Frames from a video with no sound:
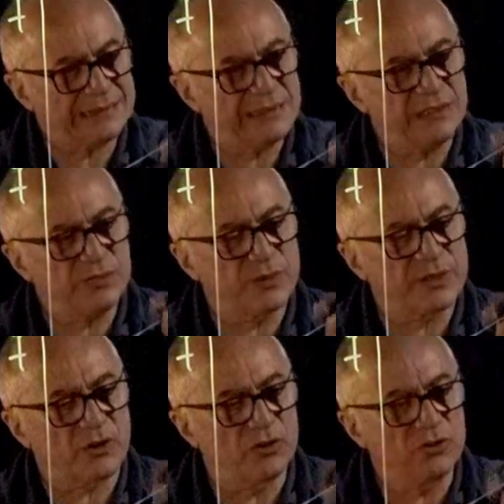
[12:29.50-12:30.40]
is where
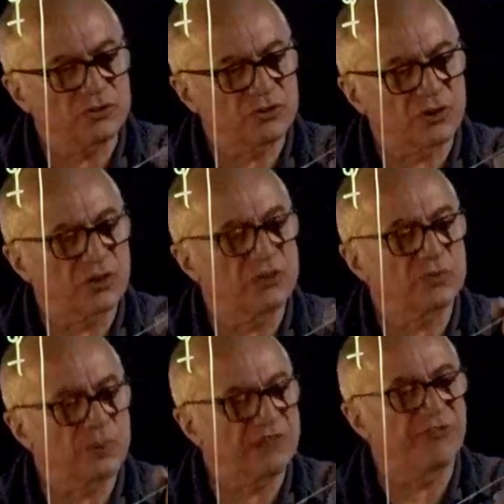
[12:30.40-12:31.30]
all soils
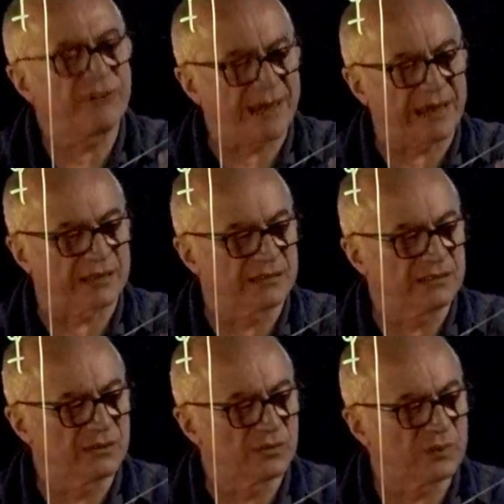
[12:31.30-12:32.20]
will fail
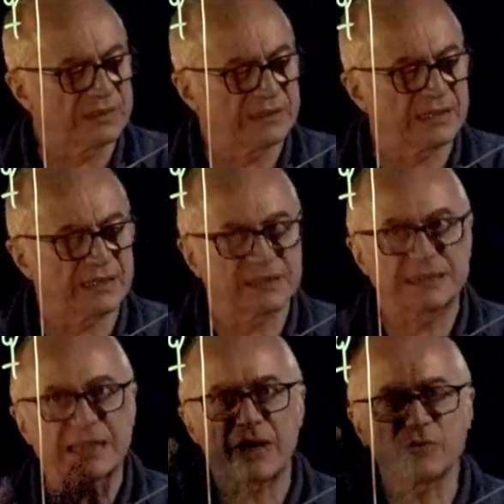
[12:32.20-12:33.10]
when the
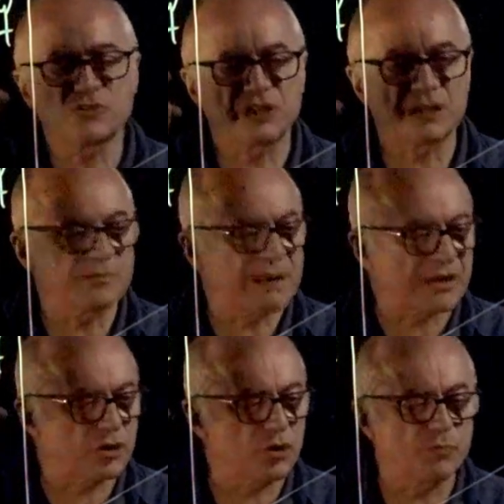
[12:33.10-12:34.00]
tau sigma
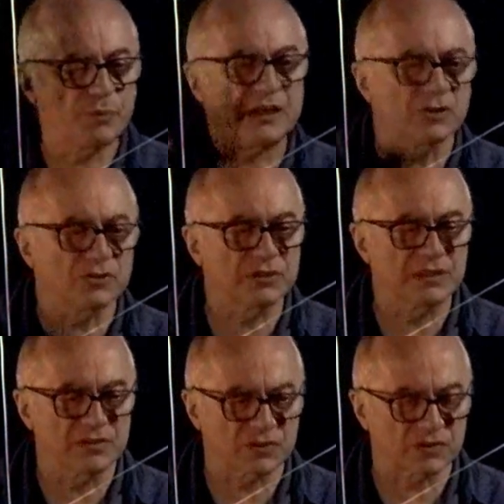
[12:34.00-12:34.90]
QP
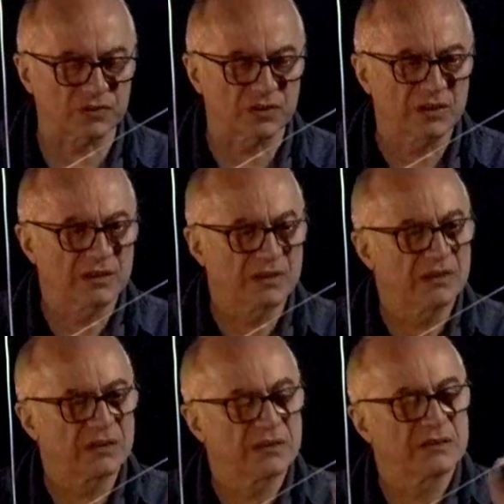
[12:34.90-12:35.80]
conditions
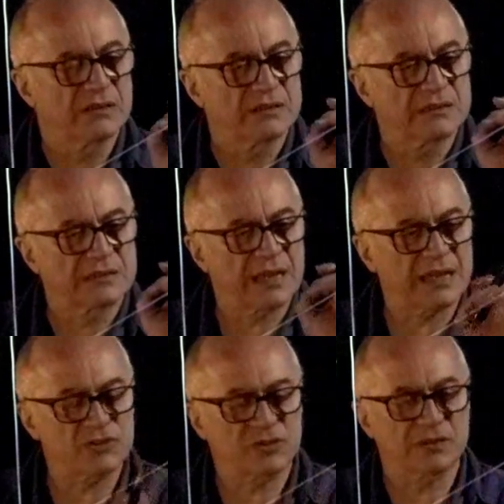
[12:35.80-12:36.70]

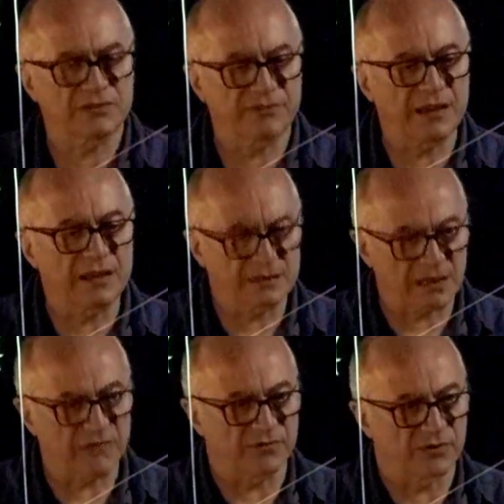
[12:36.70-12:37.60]
touch the failure
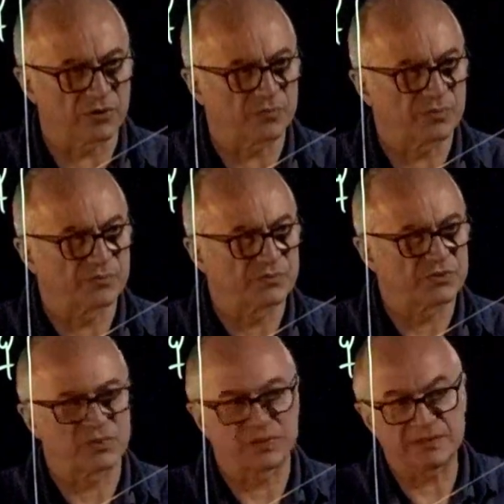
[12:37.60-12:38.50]
envelope. So
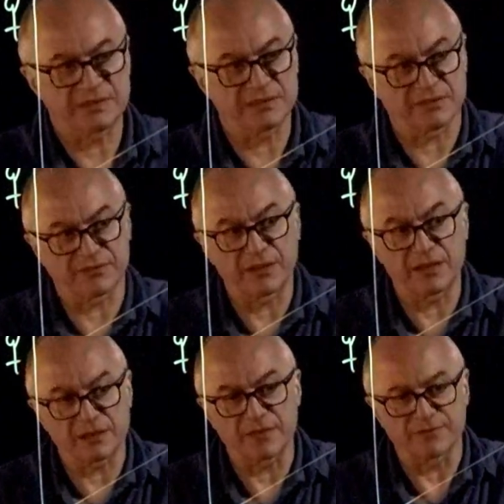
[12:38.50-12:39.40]
this is the failure
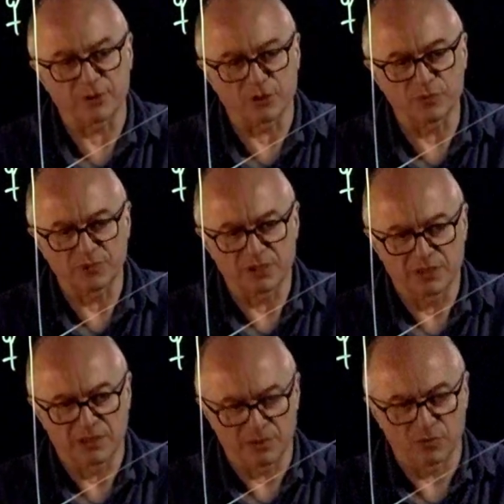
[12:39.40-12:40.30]
envelope,
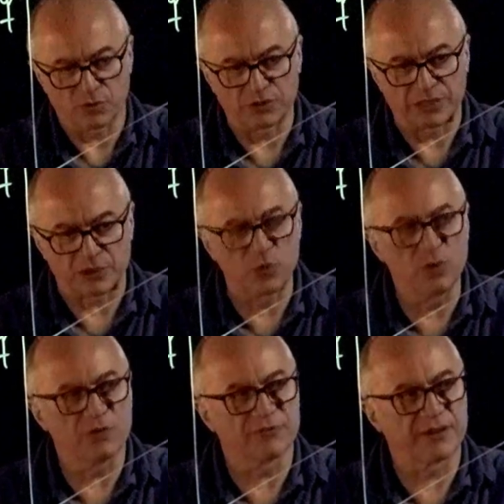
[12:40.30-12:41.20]
the
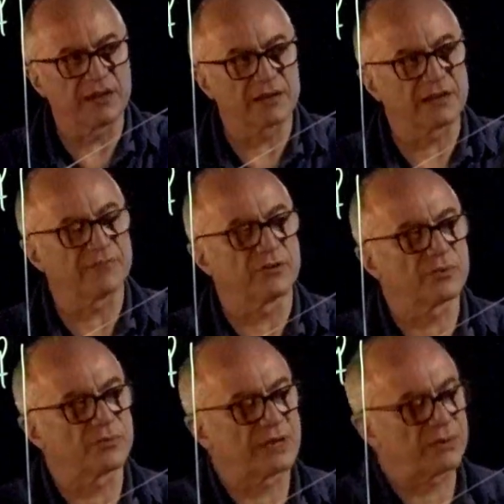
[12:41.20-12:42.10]
Coulomb failure envelope
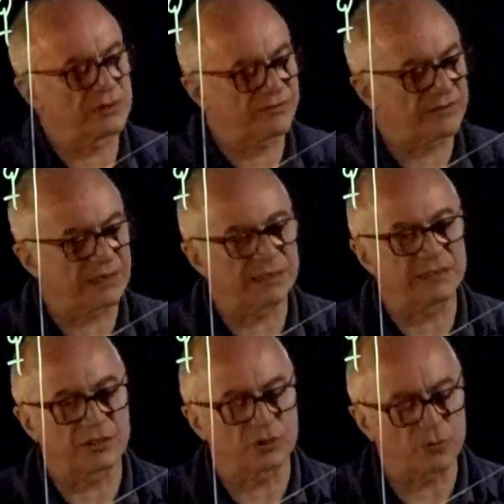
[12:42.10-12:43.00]
now defined in the
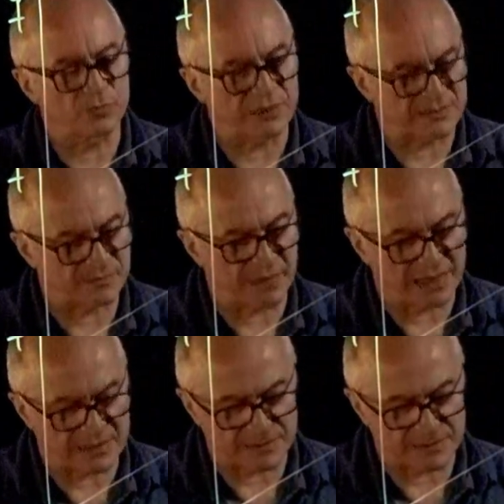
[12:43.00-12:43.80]
QP space.